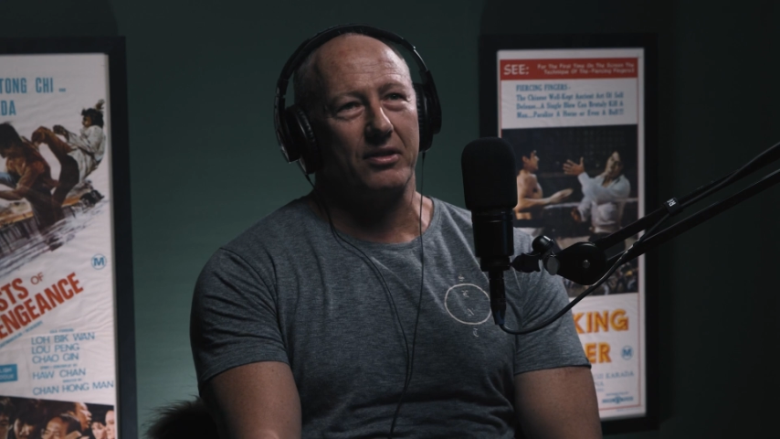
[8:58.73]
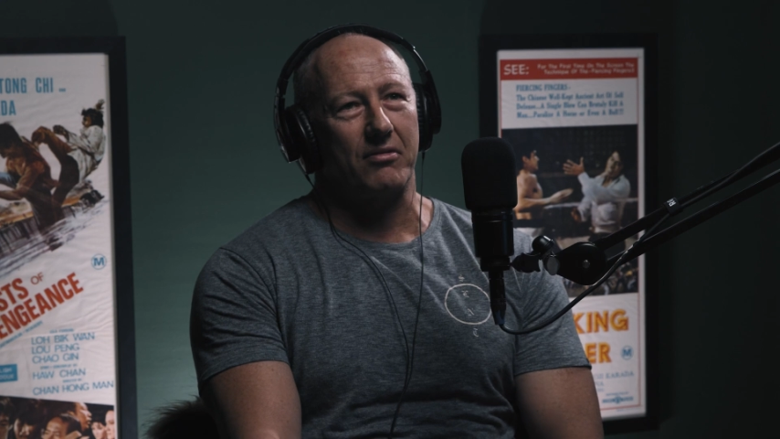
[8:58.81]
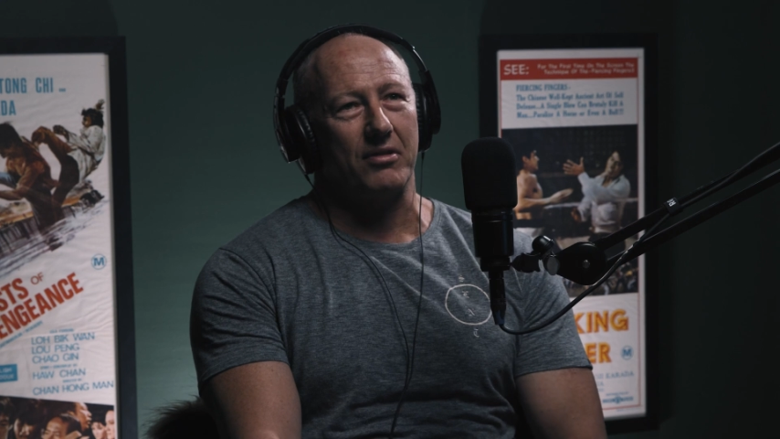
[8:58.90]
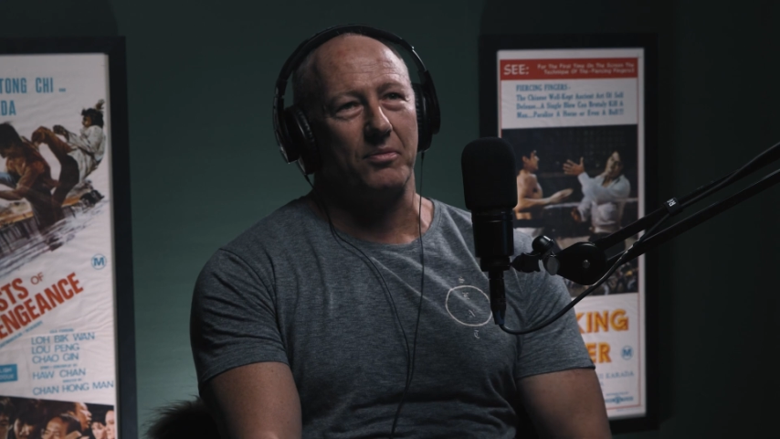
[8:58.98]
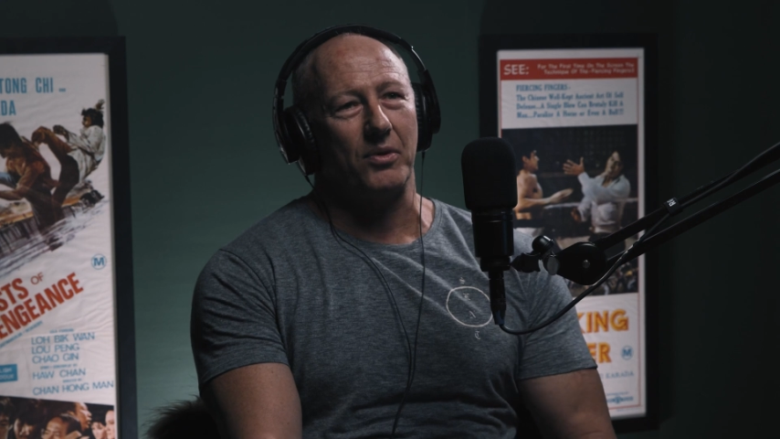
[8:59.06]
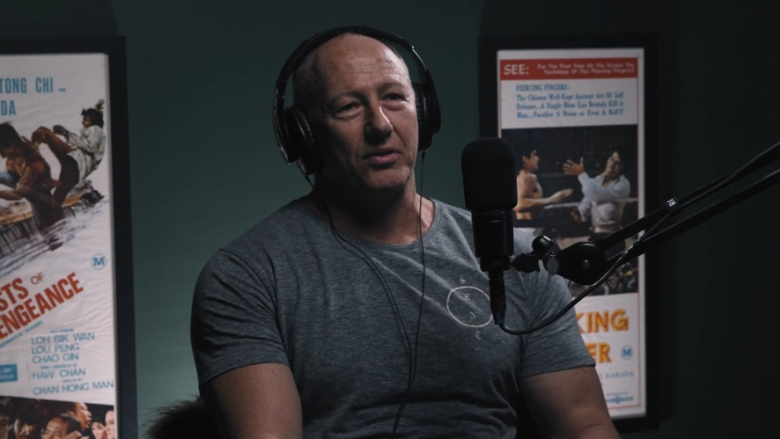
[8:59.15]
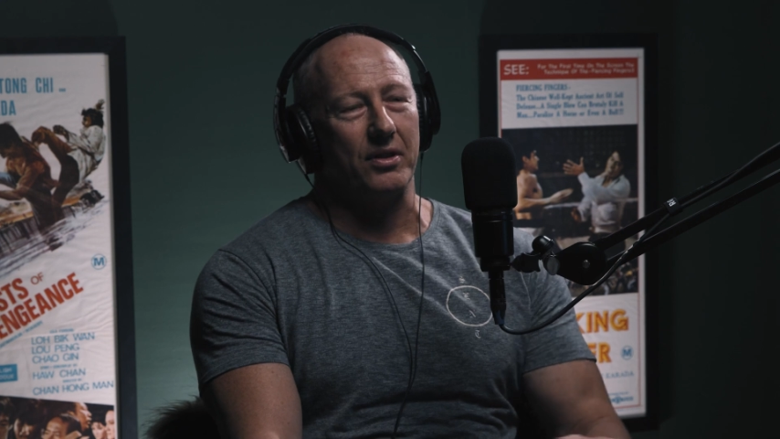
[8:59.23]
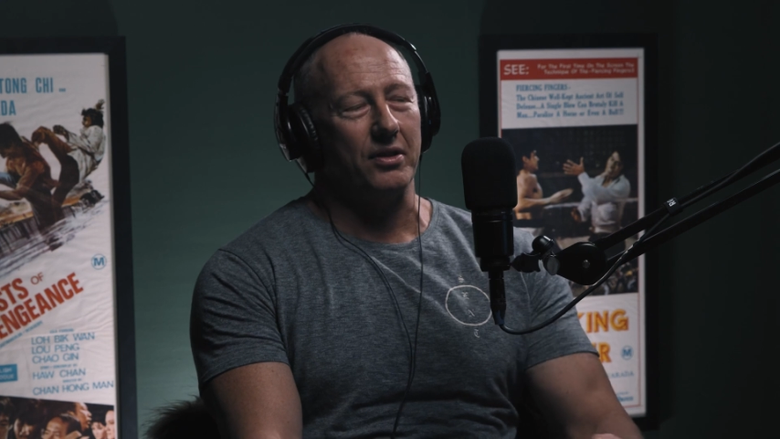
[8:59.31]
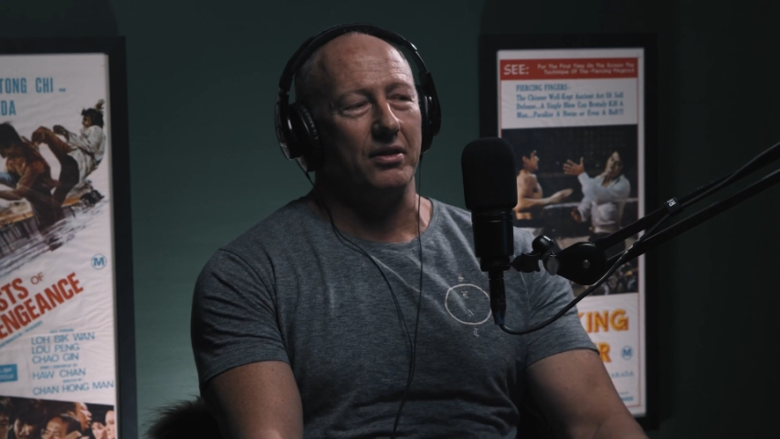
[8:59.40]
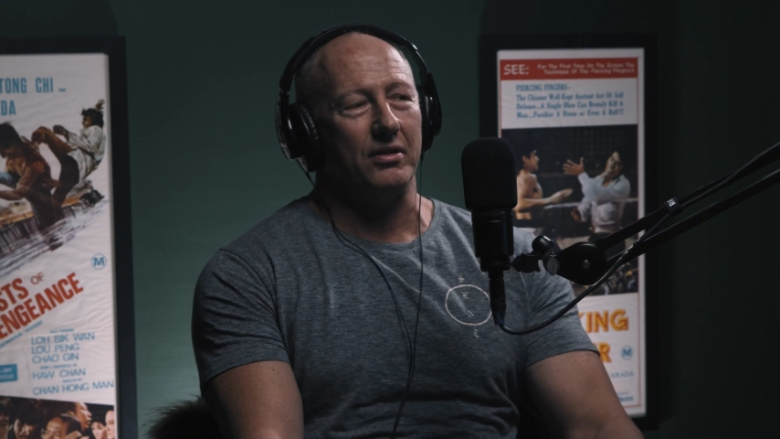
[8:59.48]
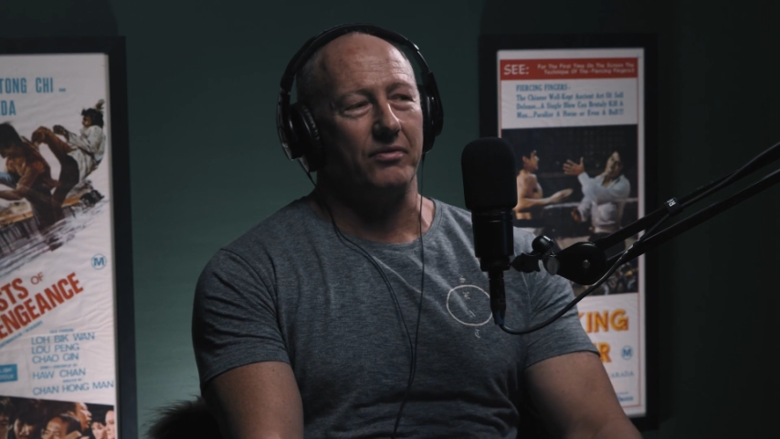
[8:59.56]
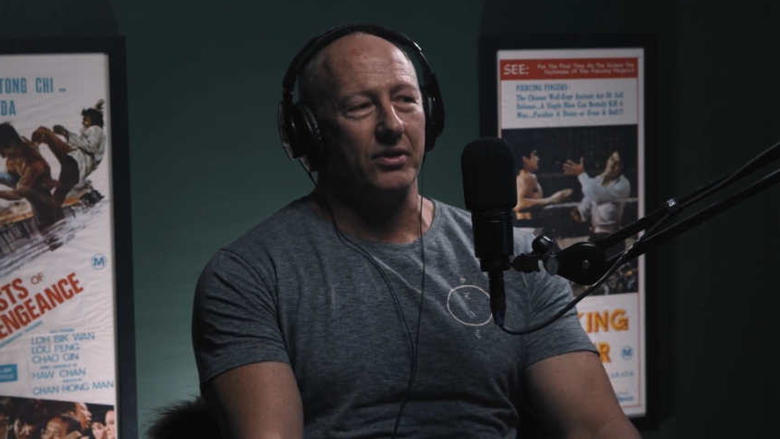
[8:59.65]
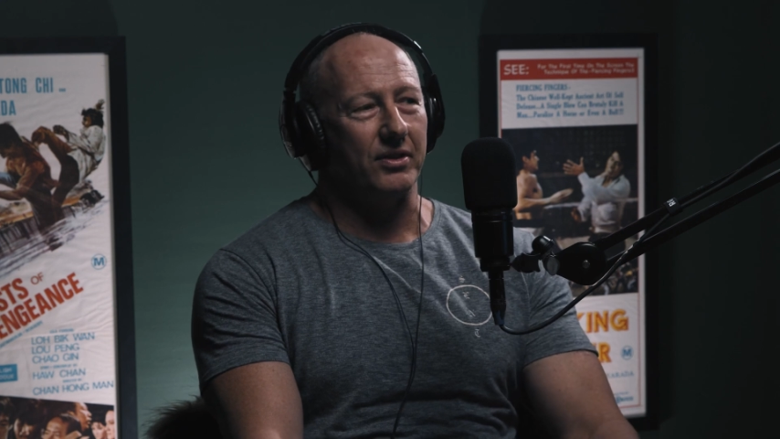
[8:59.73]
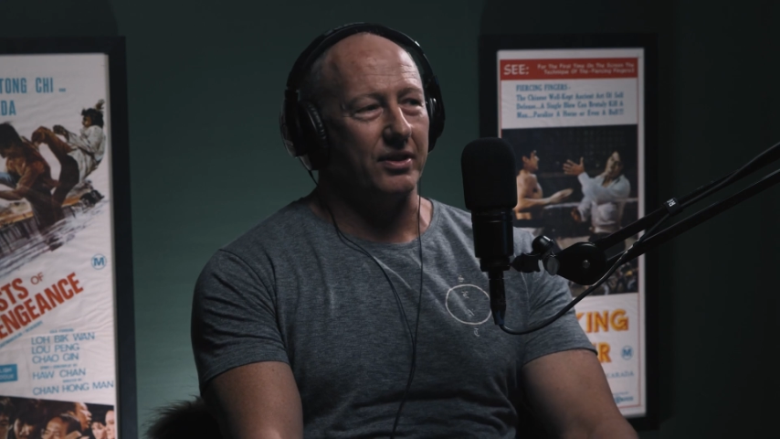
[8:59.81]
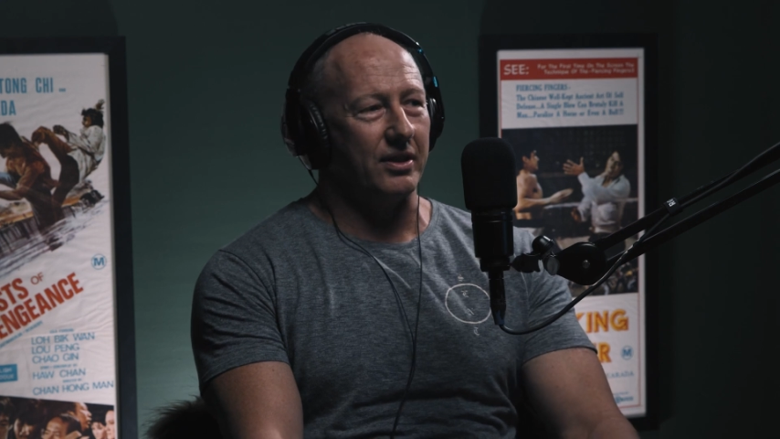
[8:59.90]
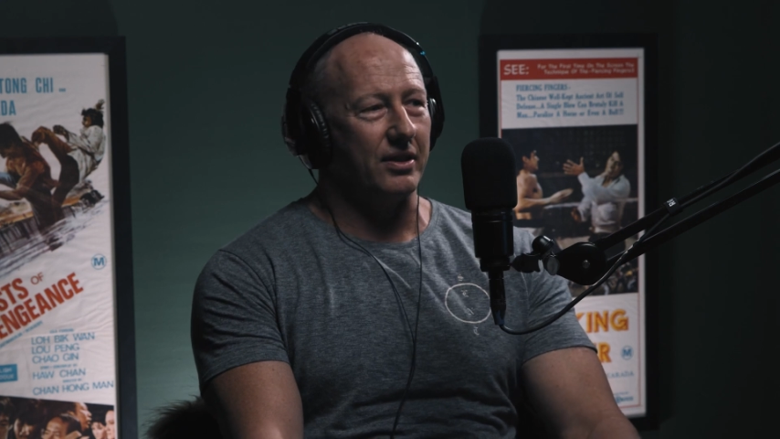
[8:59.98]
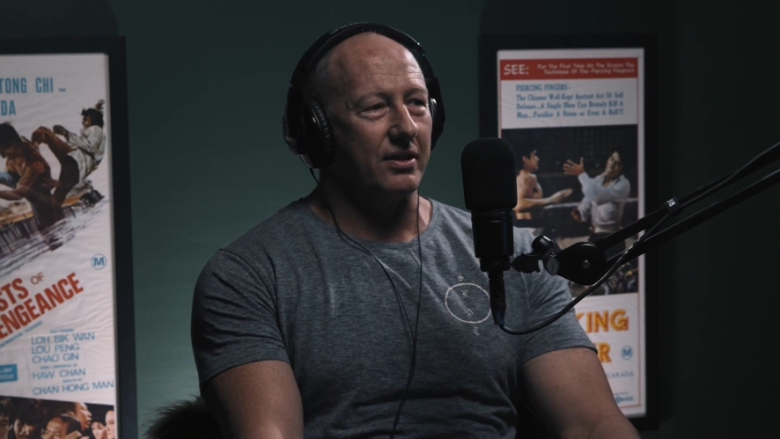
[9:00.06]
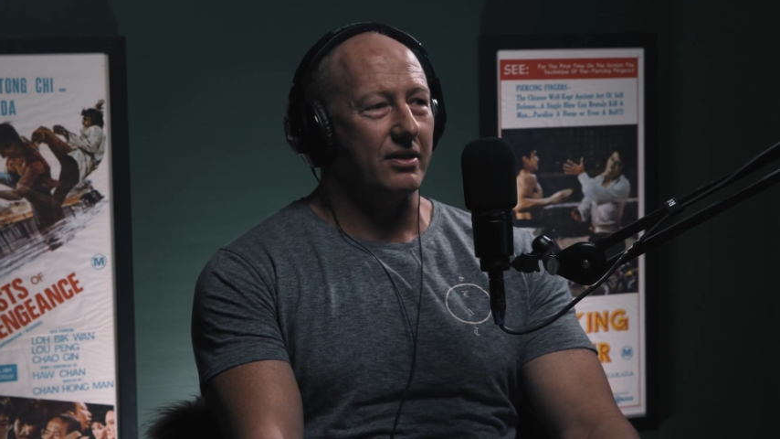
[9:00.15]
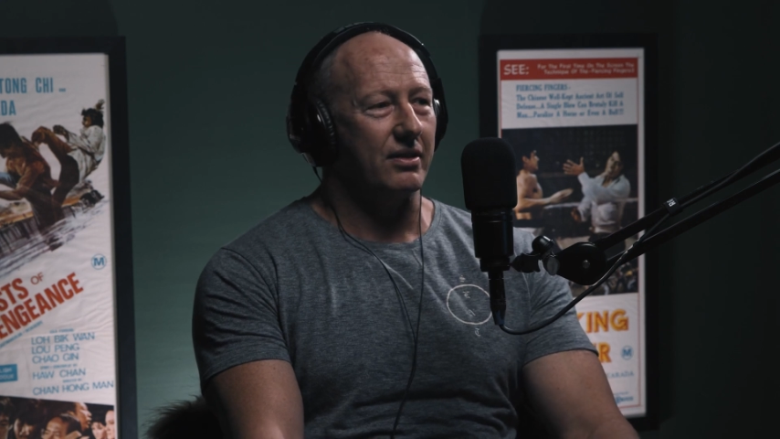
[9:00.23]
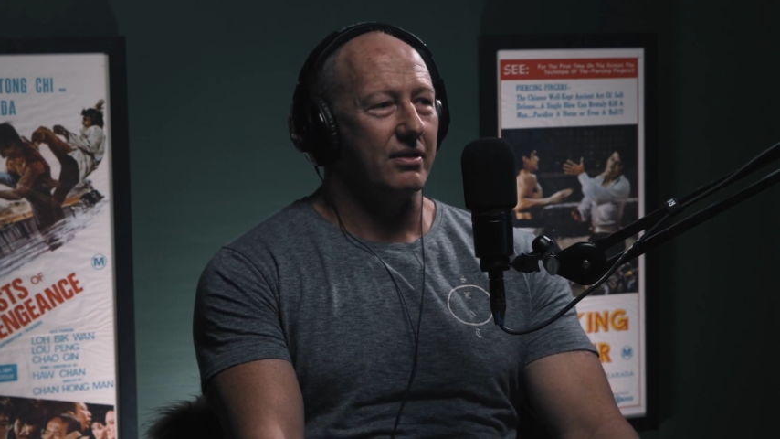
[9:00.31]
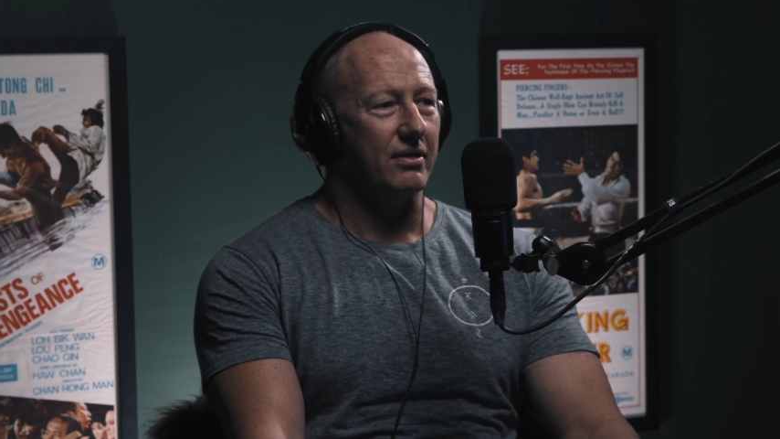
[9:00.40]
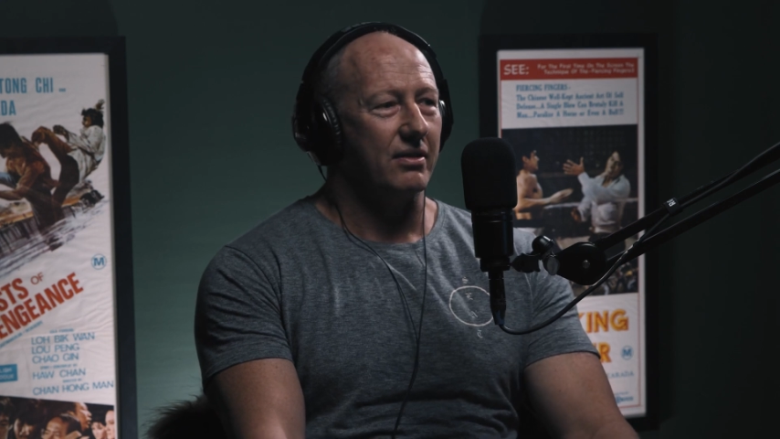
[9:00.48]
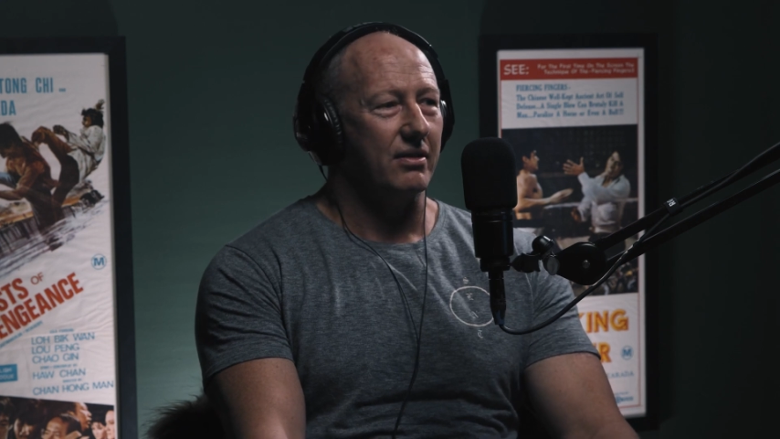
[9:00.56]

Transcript: industry sponsor the universities.